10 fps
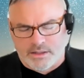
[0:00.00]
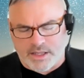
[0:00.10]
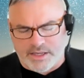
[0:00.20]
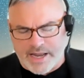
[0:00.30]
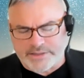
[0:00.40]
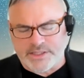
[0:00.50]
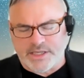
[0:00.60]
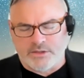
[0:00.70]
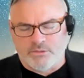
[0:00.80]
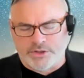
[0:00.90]

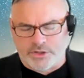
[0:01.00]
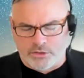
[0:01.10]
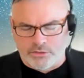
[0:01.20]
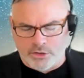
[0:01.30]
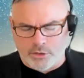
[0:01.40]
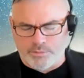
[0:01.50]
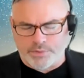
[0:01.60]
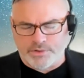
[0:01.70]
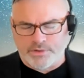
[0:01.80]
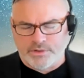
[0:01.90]
connecting with the group
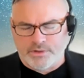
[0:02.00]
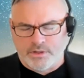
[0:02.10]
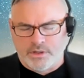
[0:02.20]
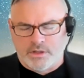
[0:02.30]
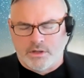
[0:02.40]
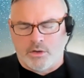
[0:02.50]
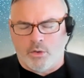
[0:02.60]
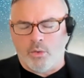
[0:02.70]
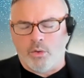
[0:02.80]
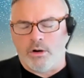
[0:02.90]

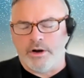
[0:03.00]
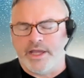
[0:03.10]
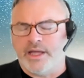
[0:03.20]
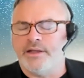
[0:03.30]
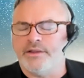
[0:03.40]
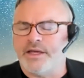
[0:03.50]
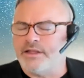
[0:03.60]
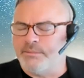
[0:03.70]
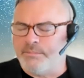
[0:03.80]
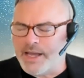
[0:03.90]
or anything
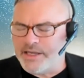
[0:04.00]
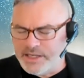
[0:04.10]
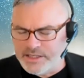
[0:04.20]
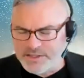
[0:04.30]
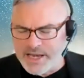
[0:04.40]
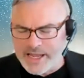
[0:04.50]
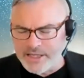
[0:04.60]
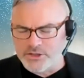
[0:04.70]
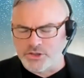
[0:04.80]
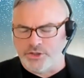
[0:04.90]
that might
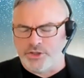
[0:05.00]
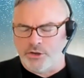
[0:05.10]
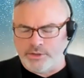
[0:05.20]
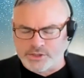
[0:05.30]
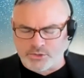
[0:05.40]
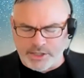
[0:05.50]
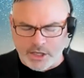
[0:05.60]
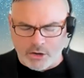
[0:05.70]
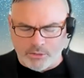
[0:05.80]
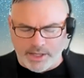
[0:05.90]
endanger you as we
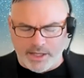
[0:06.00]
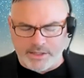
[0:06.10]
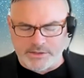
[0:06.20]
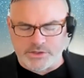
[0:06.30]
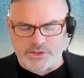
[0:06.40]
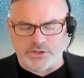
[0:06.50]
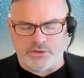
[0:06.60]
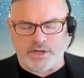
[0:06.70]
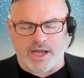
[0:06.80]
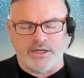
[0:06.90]
go
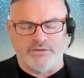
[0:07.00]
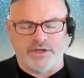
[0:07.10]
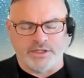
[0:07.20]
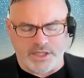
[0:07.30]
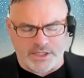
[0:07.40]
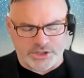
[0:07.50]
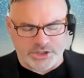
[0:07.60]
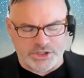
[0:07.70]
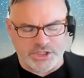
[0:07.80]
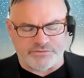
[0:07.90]
into kind of a
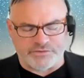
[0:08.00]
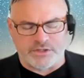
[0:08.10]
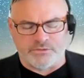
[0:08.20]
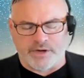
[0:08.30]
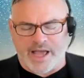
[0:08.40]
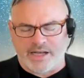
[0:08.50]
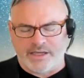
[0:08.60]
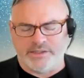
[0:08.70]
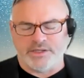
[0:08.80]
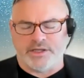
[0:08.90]
shift in
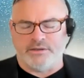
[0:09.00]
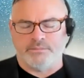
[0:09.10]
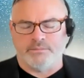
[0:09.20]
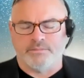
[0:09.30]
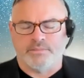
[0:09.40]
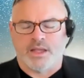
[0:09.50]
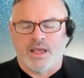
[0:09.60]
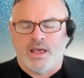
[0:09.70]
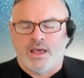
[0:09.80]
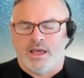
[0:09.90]
reality.
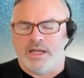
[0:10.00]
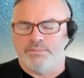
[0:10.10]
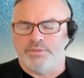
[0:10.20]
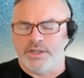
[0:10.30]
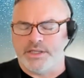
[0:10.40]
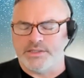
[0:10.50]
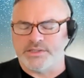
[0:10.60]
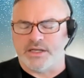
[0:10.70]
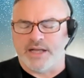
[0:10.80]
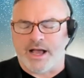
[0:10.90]
And
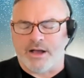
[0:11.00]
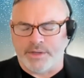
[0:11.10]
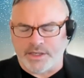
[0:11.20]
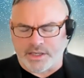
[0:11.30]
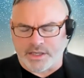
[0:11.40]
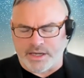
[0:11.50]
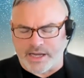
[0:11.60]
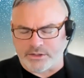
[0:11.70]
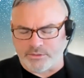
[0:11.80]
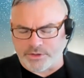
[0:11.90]
please allow me to
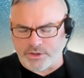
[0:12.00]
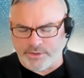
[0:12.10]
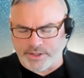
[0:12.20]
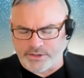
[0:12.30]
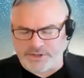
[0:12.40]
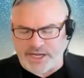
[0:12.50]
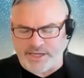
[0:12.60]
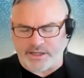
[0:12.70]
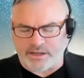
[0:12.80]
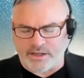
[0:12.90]
connect with you
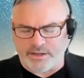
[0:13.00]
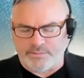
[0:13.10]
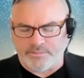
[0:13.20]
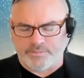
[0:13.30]
energetically.